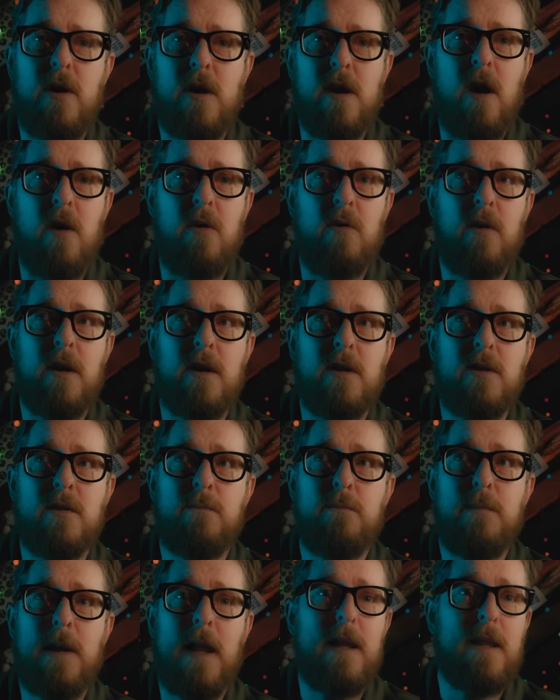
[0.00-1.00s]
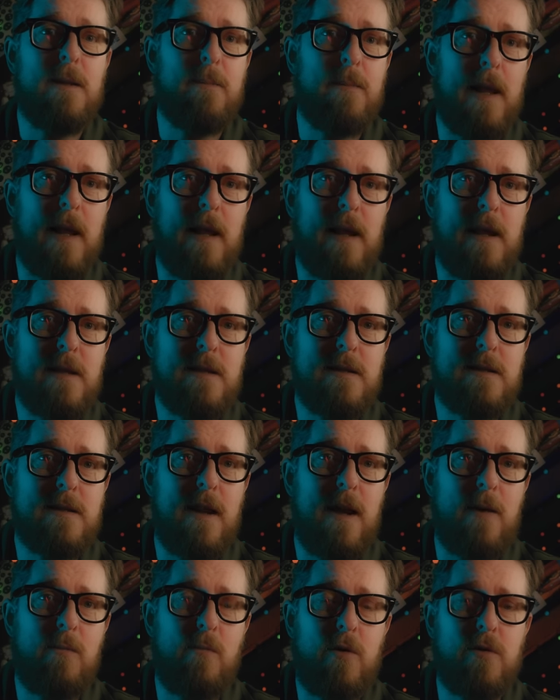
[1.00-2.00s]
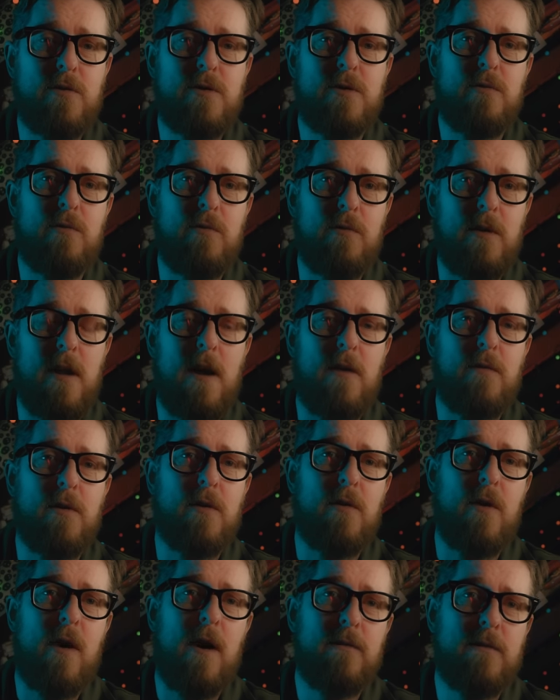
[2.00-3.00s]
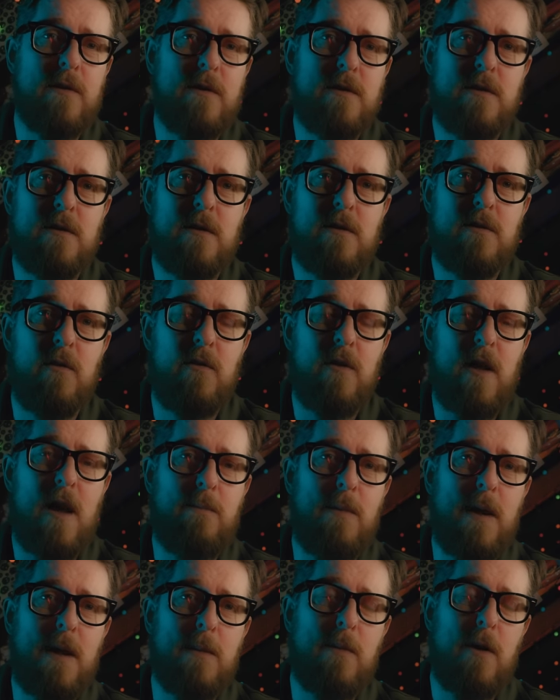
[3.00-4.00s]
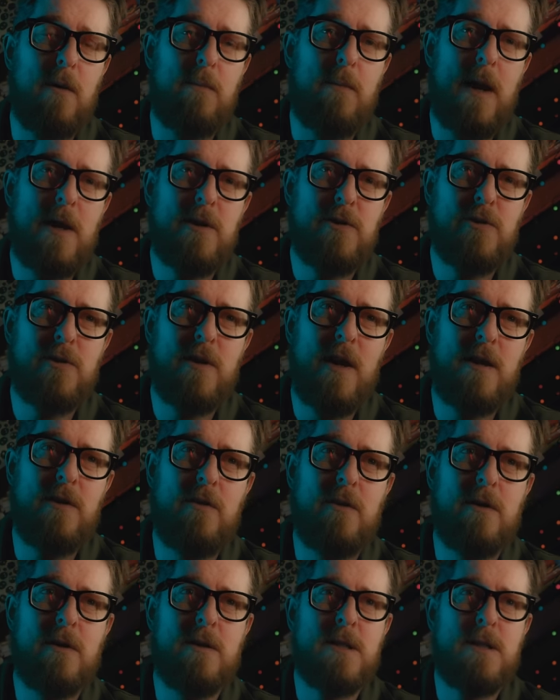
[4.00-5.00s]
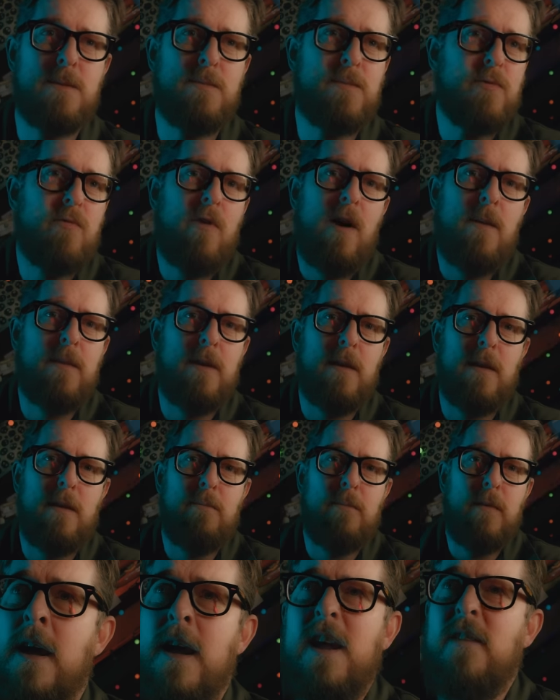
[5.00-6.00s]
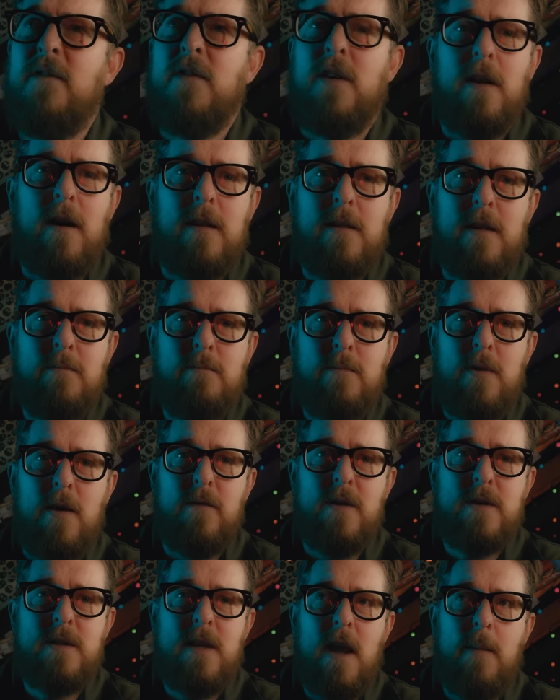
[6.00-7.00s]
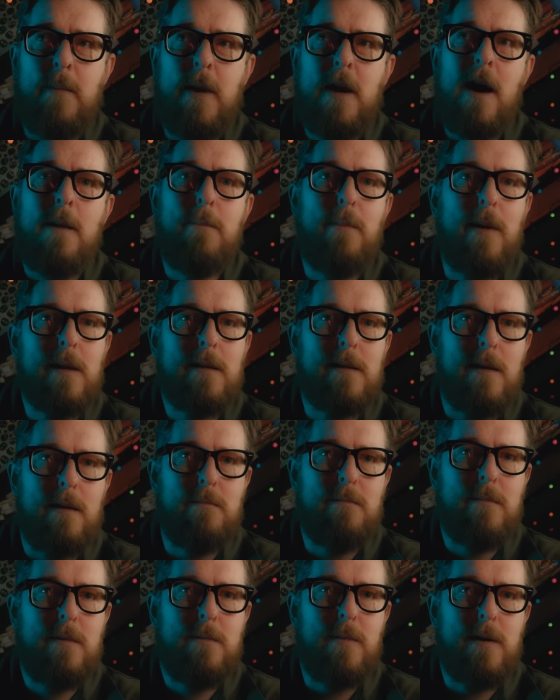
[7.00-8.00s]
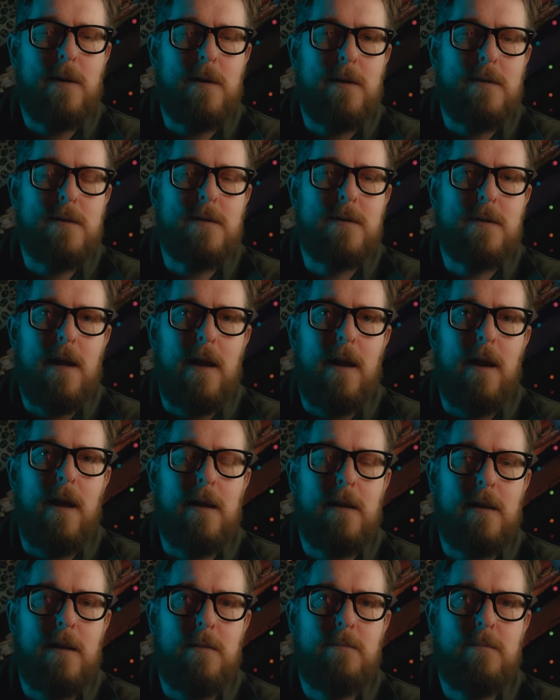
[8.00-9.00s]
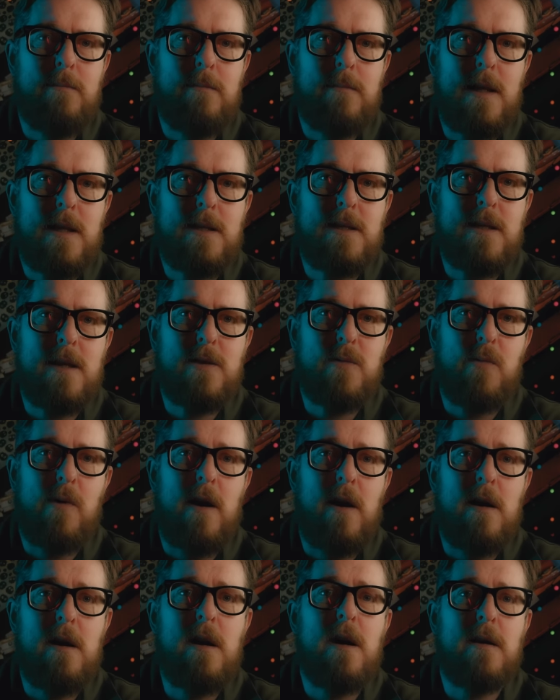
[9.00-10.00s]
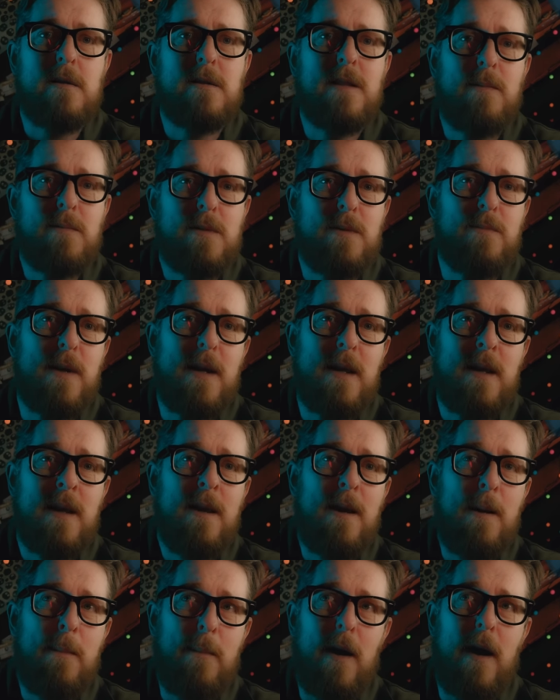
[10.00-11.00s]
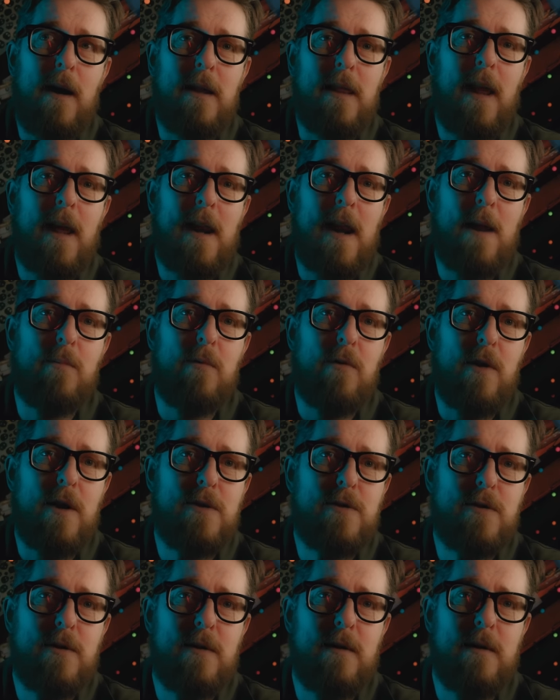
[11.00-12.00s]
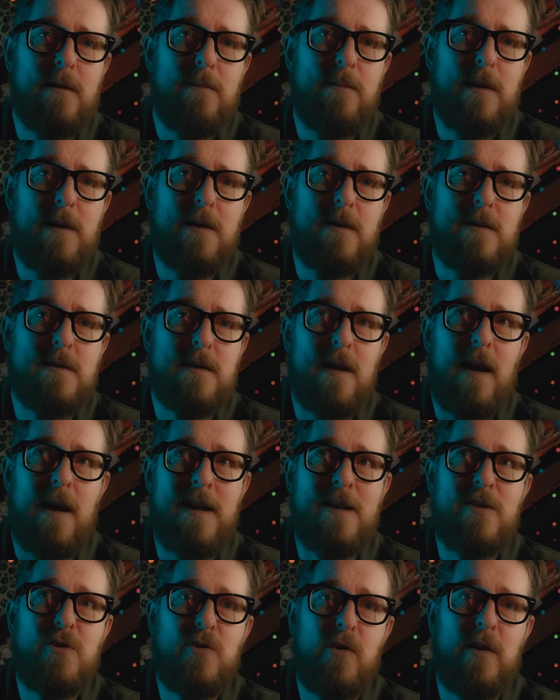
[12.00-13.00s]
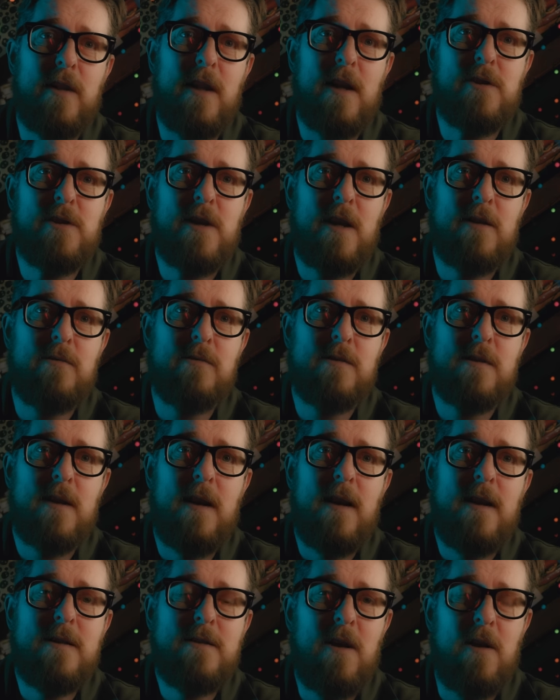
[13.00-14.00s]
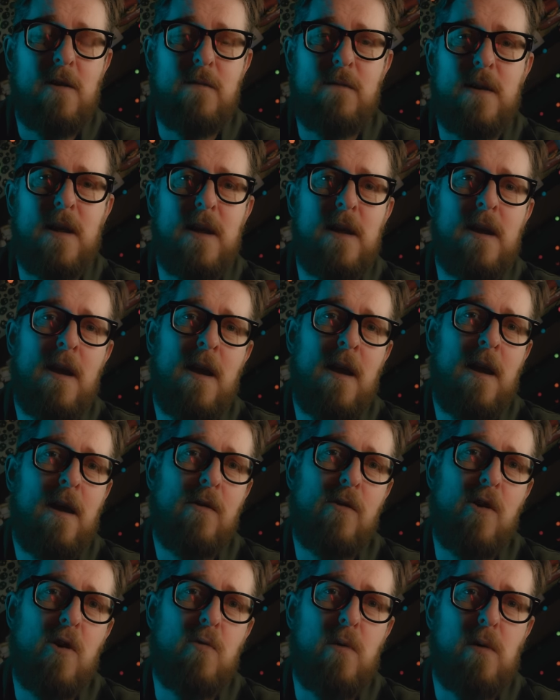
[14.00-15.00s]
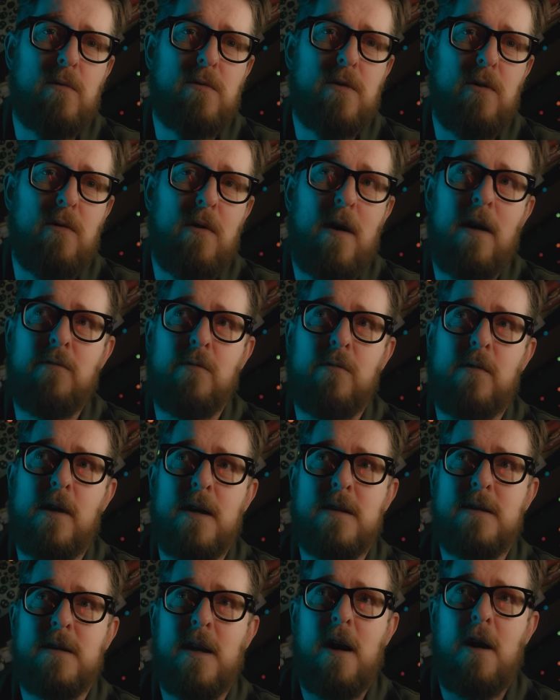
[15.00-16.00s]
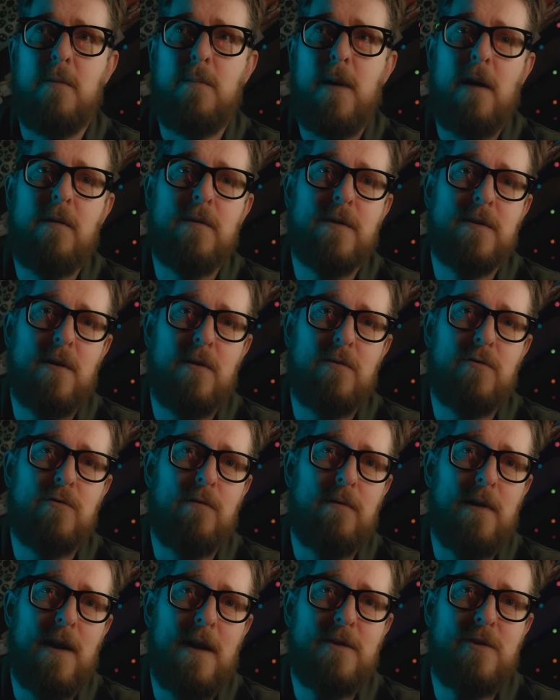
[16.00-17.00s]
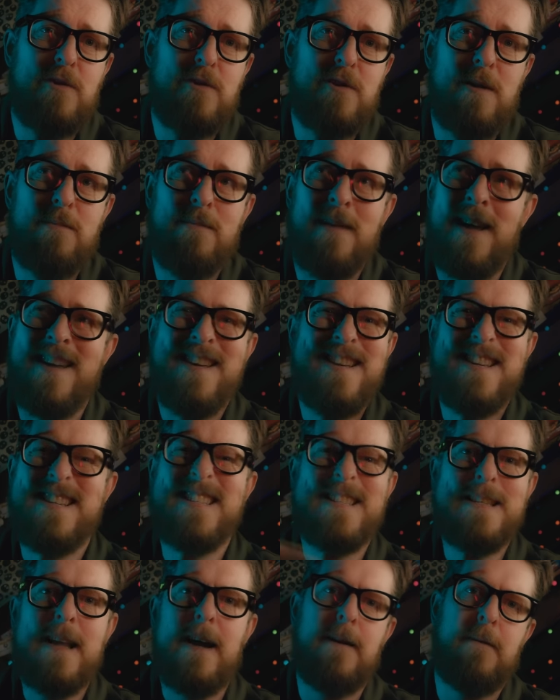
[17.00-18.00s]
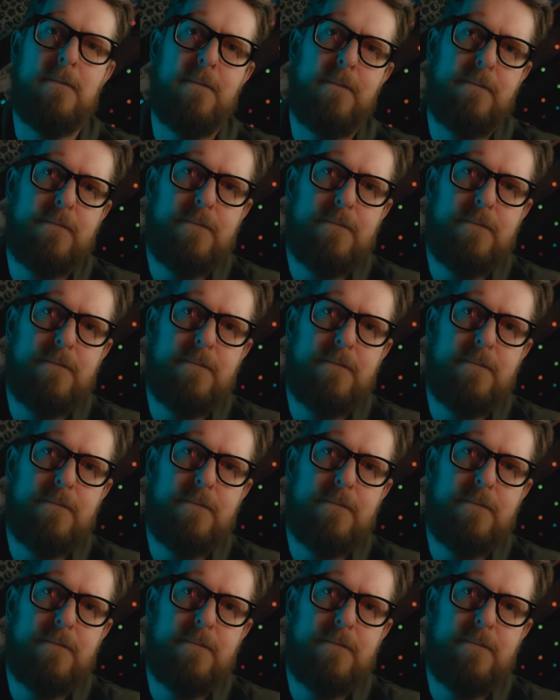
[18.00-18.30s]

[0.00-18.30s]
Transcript: can go and play the playlist and watch all the other crafters do their Big Bot Bash, and you can subscribe to them. If you like them, obviously. I mean, I picked them because I like them. That's, that's why I asked them to be part of the collaboration, because I enjoy their channels. So hopefully you will too. Otherwise, our parasocial relationship is done.